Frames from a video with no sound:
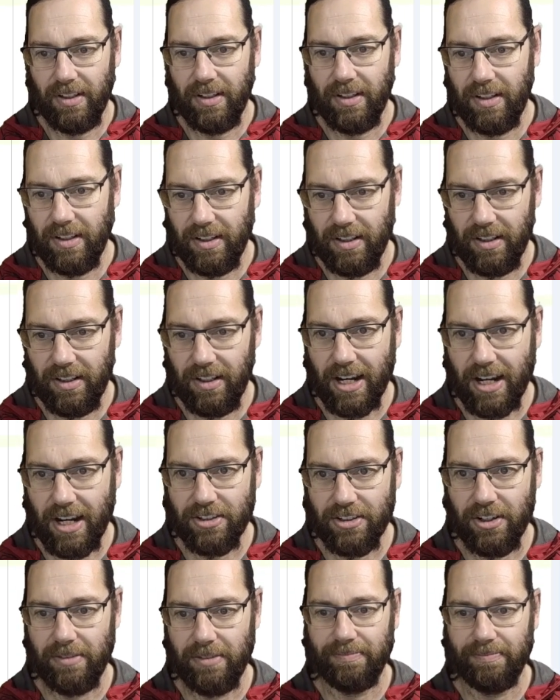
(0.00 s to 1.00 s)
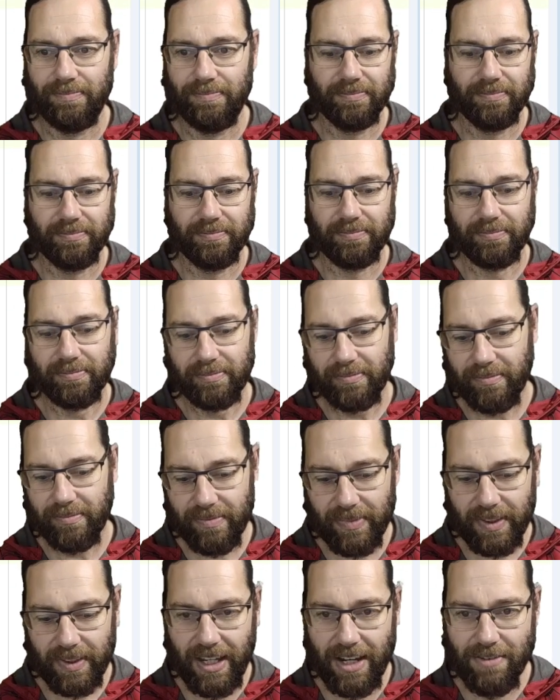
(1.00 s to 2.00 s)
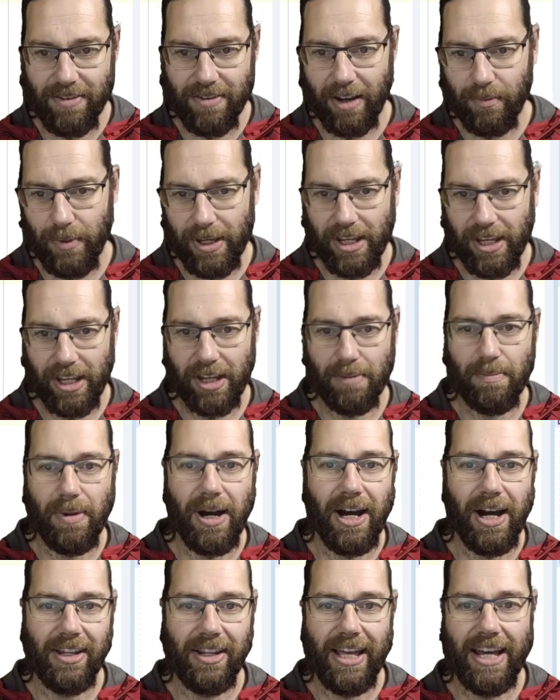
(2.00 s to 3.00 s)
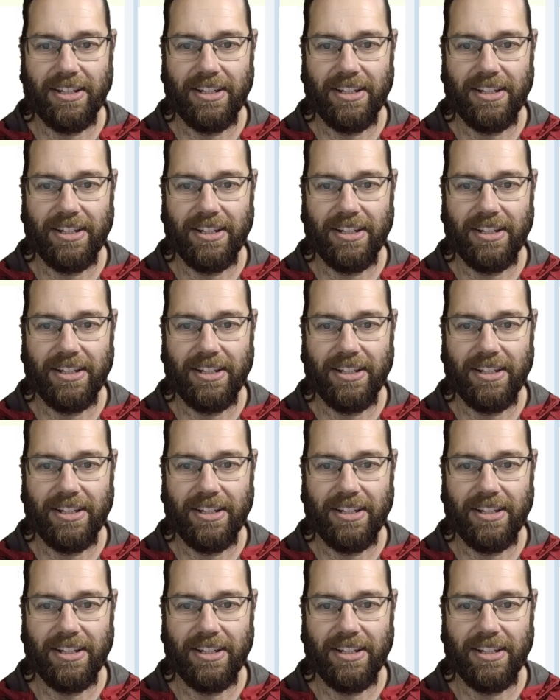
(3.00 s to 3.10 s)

like so. In fact, we can compile that